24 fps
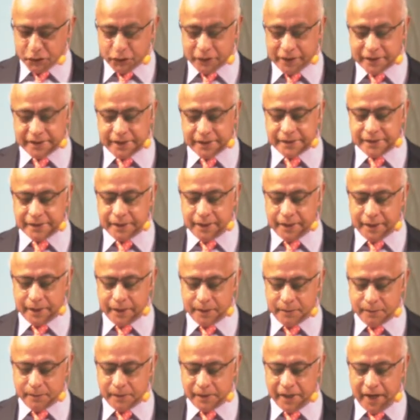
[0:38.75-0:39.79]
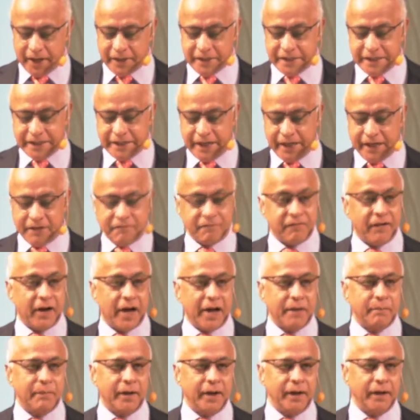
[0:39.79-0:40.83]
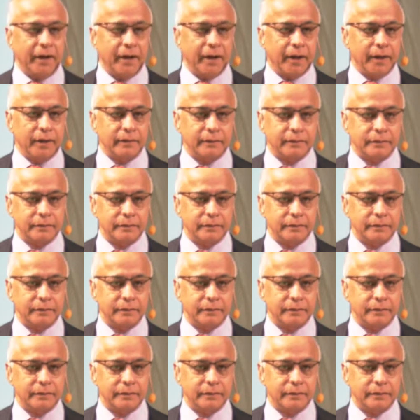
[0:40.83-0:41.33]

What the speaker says: this is 1985 India.